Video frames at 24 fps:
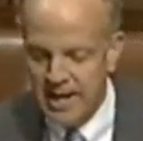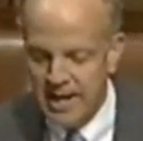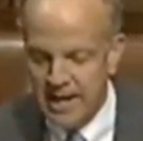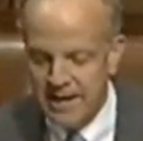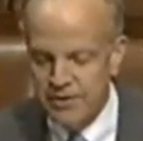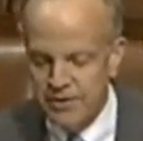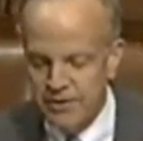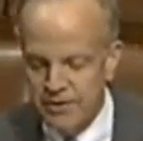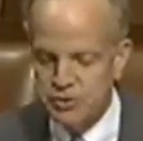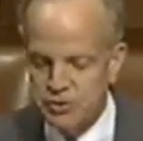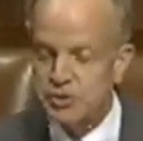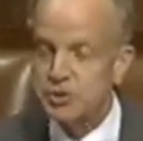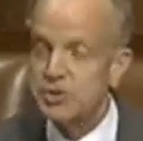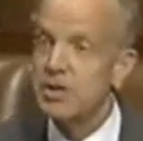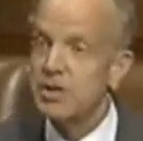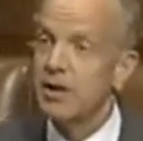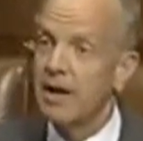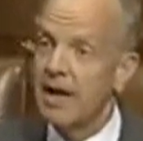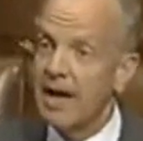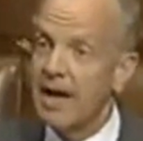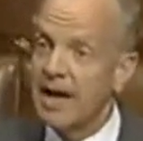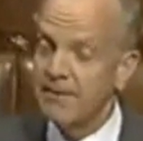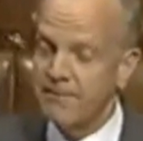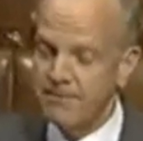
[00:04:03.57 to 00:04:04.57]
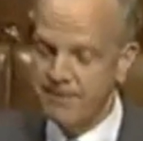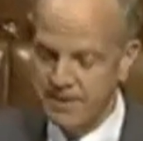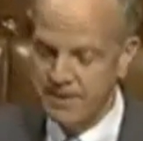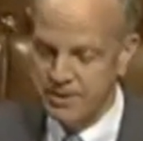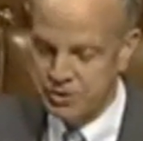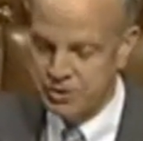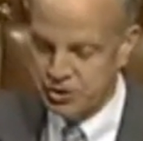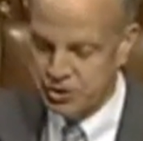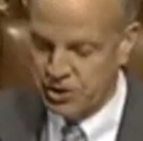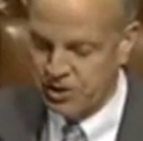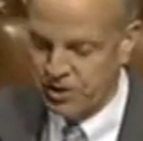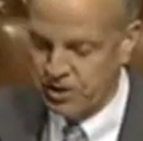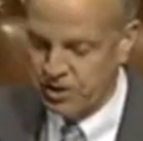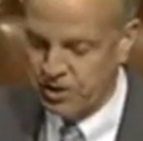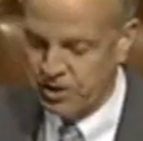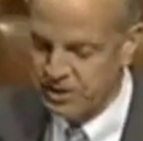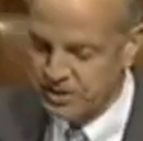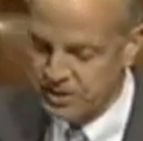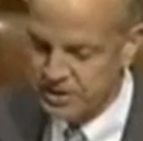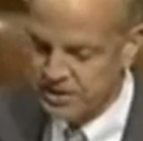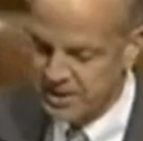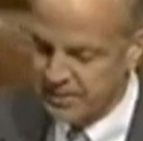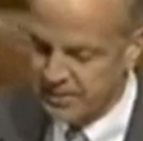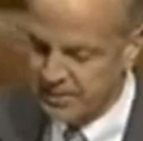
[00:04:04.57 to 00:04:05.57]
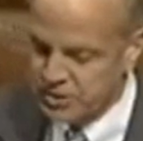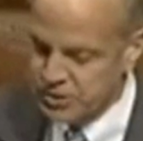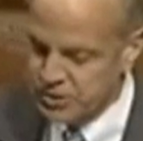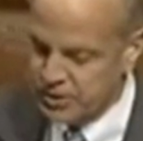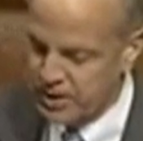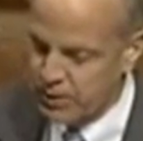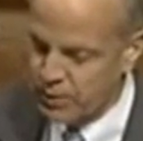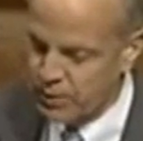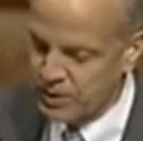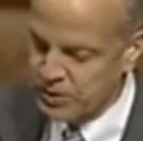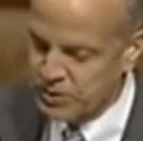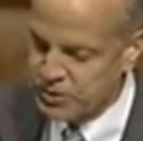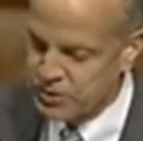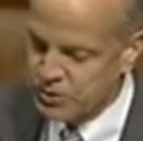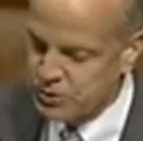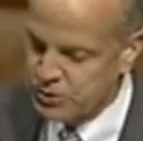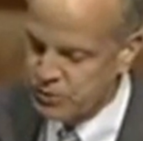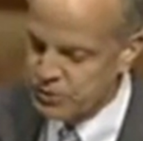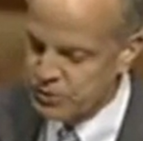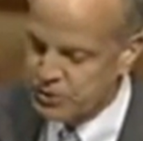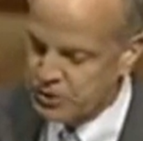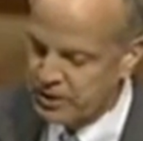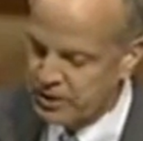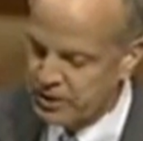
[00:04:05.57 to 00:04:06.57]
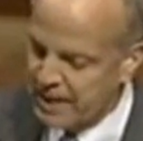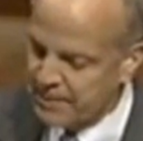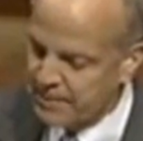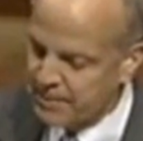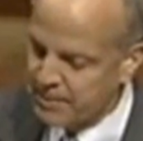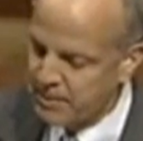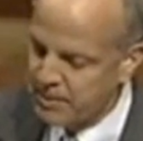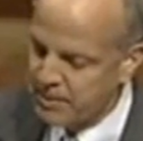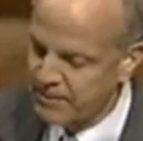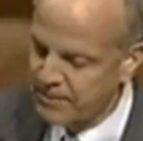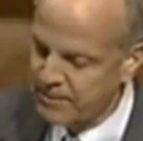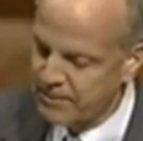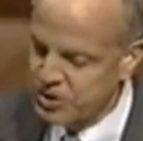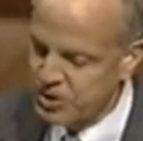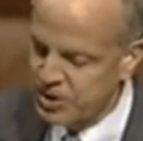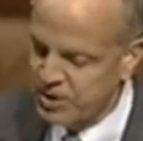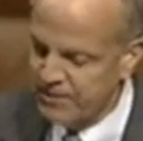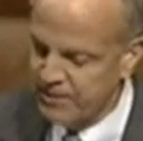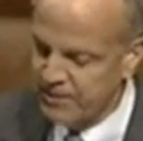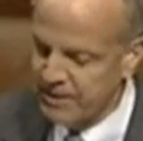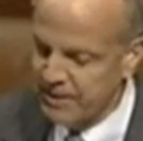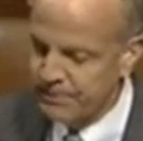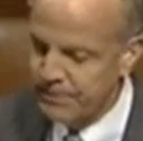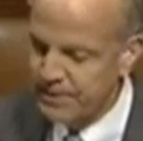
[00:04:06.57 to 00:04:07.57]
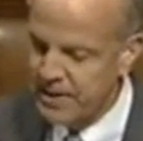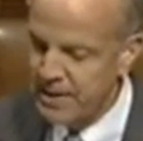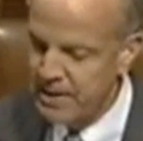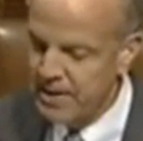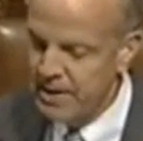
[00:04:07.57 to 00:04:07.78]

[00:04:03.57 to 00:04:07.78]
and uses Life in a Jar to demonstrate what students are capable of achieving.